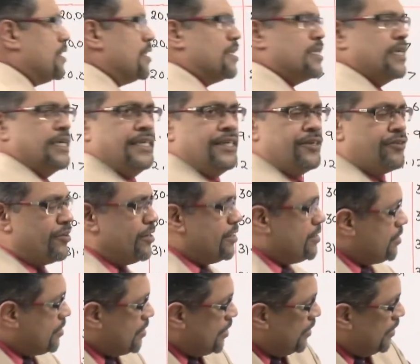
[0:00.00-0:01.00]
is the
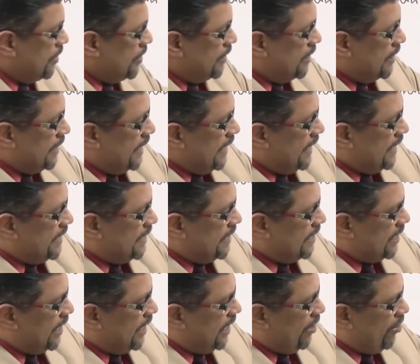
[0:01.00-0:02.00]
interest.
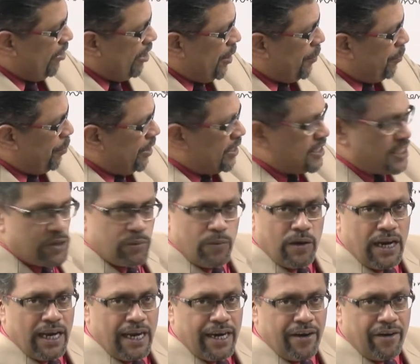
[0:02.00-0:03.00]
1800 plus
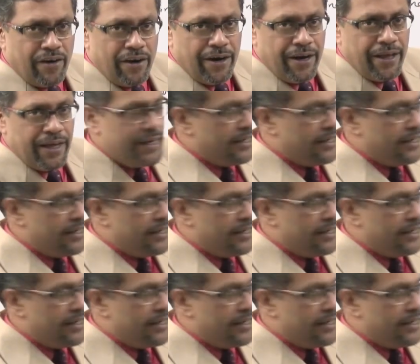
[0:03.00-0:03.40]
1200,